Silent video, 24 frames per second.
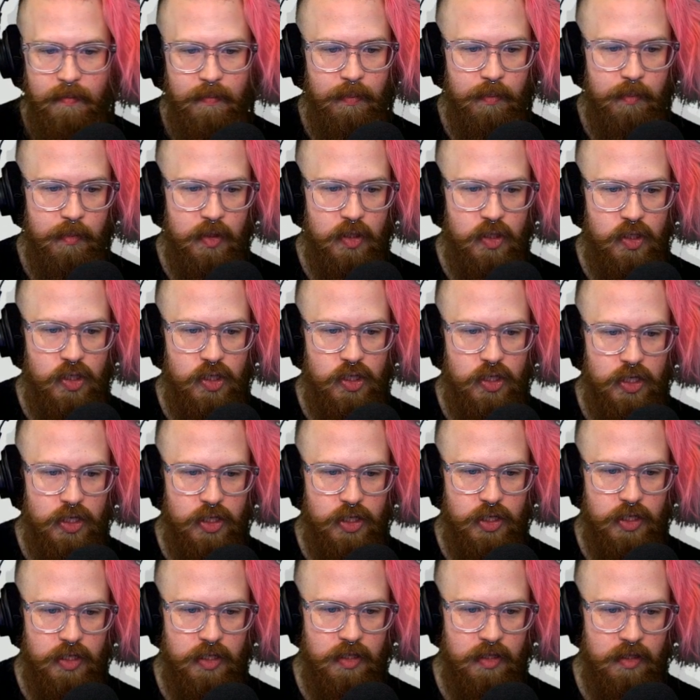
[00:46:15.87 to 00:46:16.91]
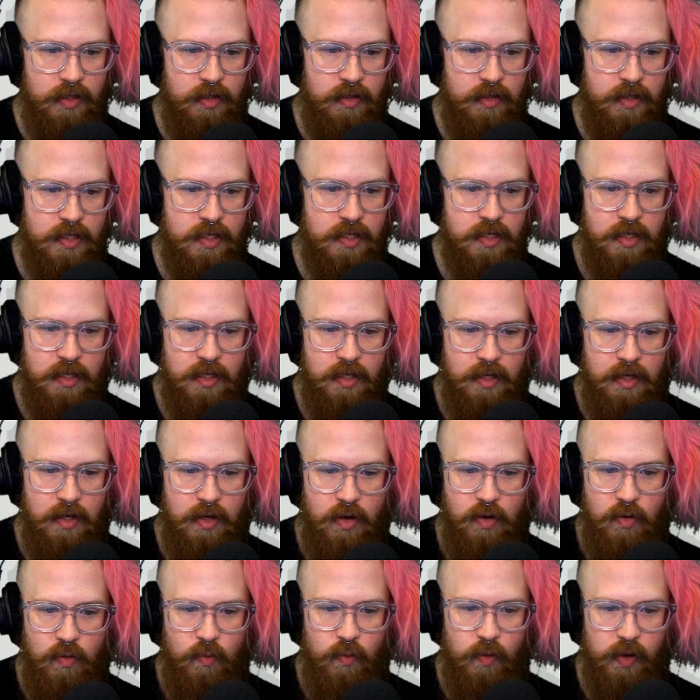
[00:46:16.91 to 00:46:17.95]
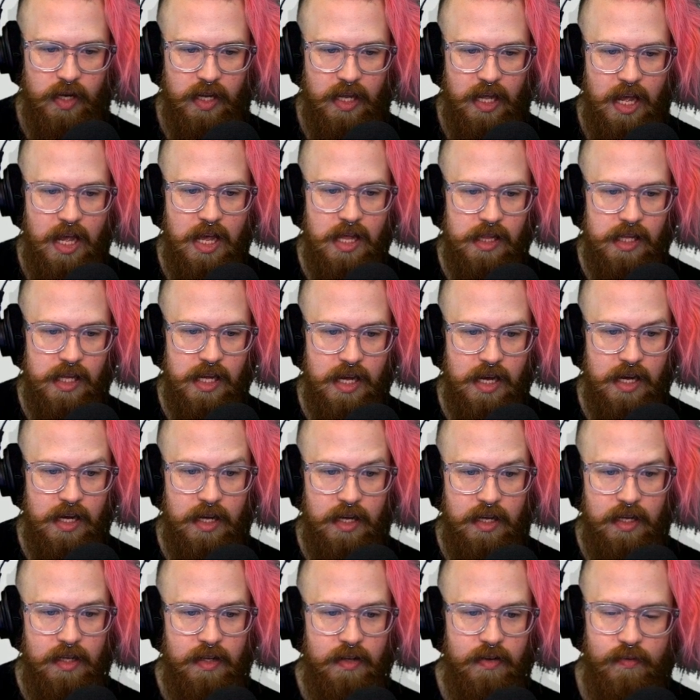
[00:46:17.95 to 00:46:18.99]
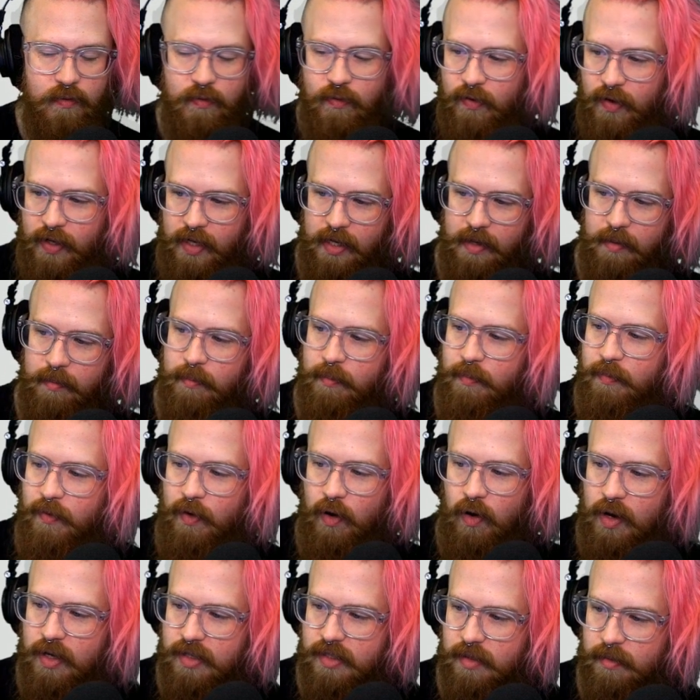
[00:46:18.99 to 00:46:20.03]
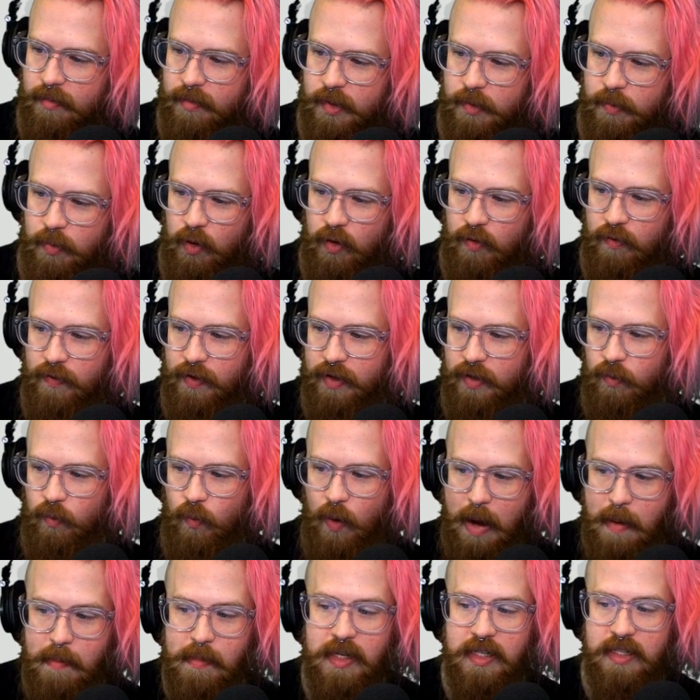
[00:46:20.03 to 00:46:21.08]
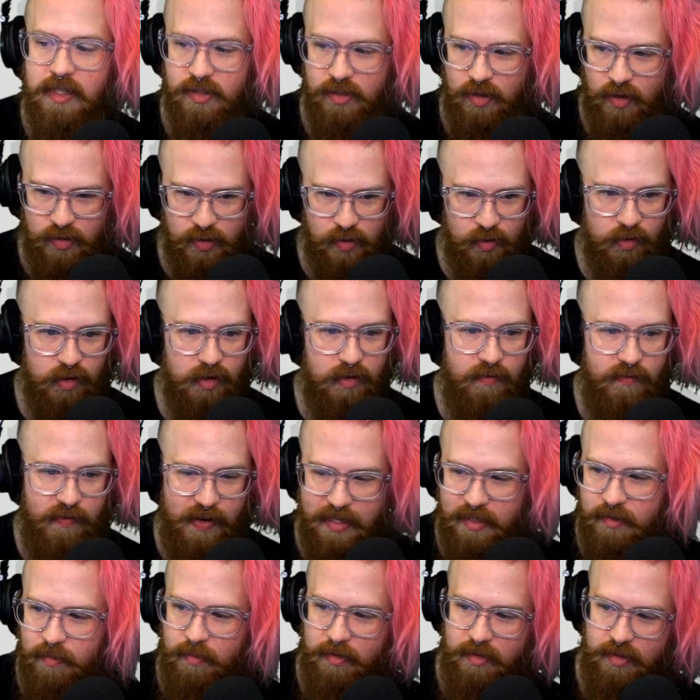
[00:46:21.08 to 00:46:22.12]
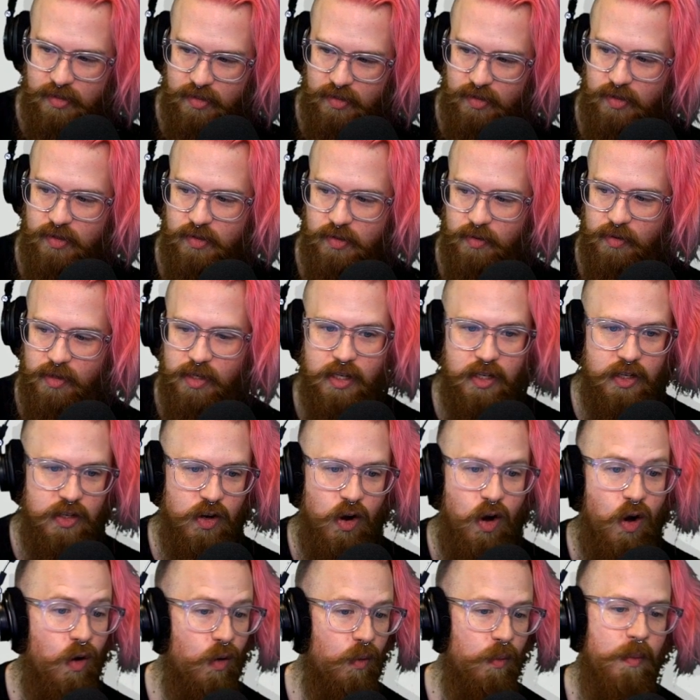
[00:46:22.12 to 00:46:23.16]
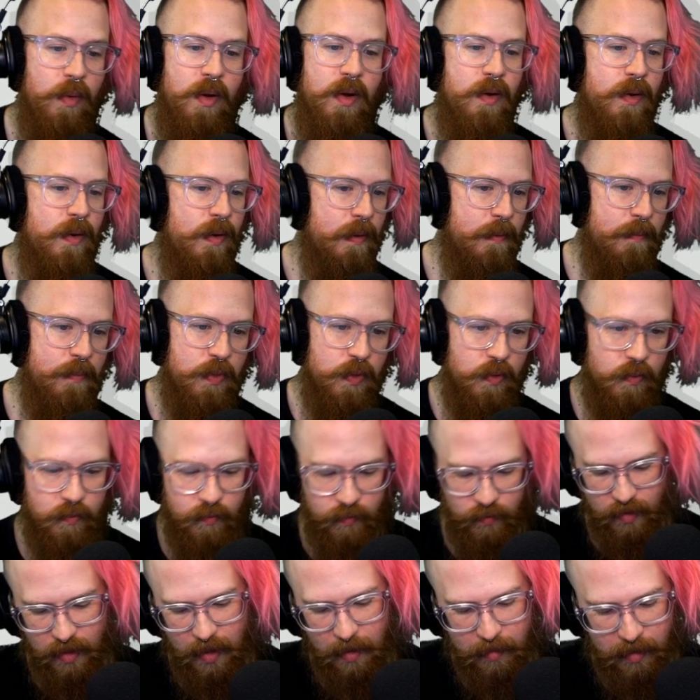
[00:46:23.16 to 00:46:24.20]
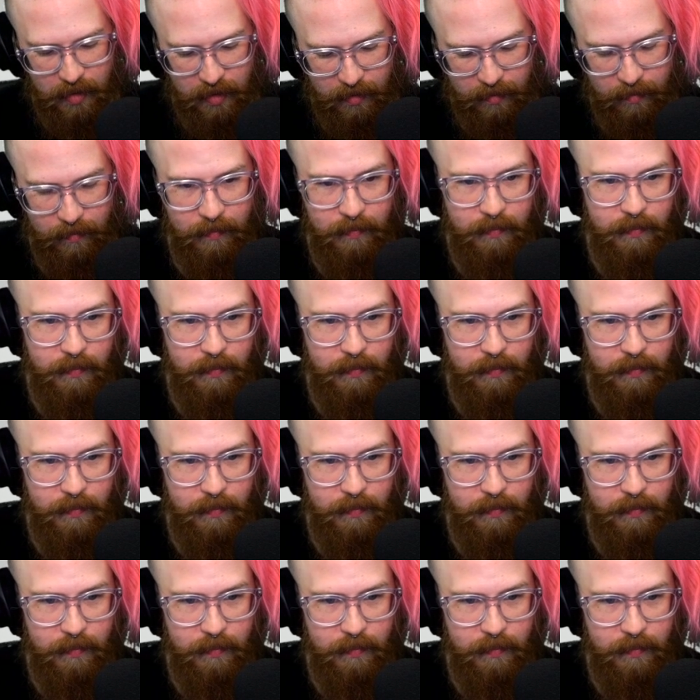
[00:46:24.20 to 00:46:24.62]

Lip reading: Magician's regalia. Fucking awesome. That's perfect. Raiment is also good. Vestments is also good. Y'all, I'm gonna...